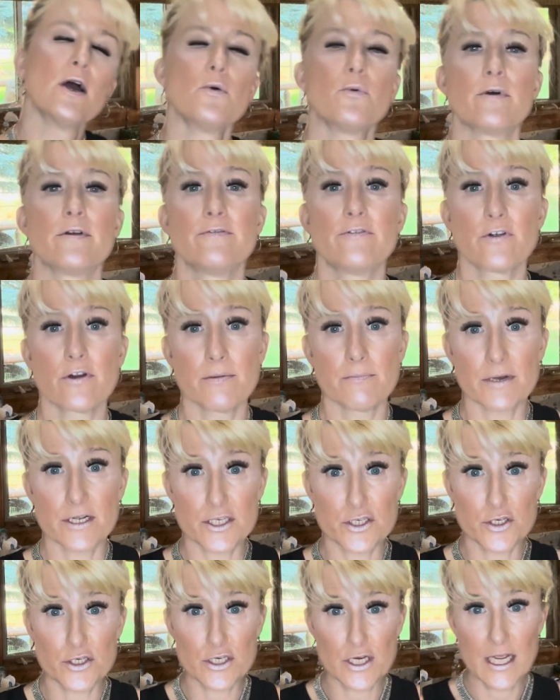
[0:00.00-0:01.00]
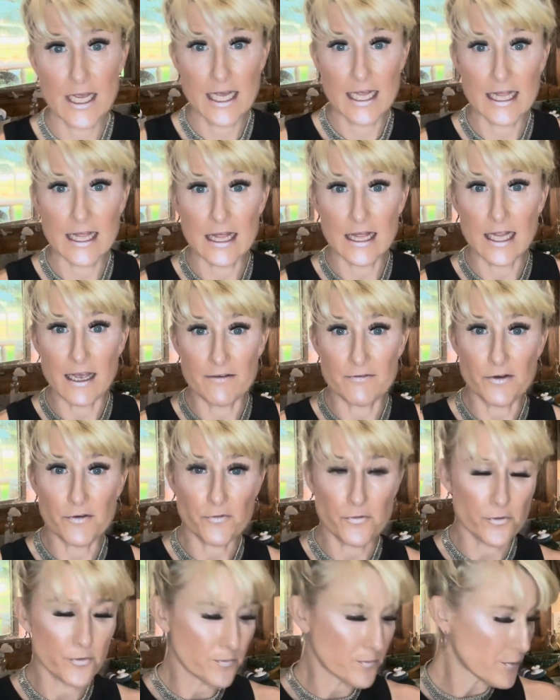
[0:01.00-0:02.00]
Would very much love a
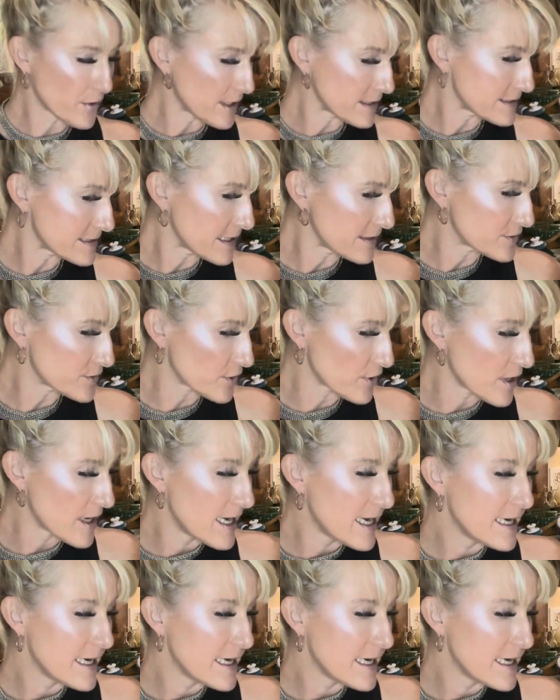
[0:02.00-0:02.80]
food processor.